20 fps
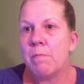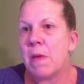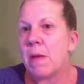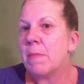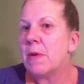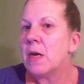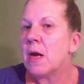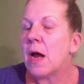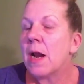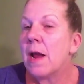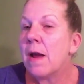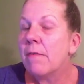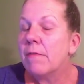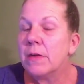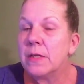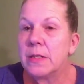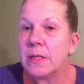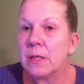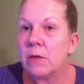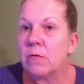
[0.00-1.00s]
maybe not
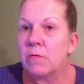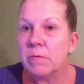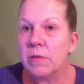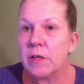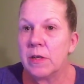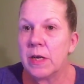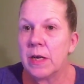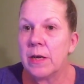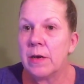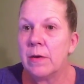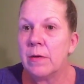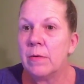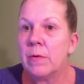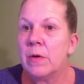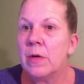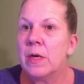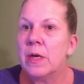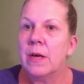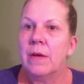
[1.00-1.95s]
every single video.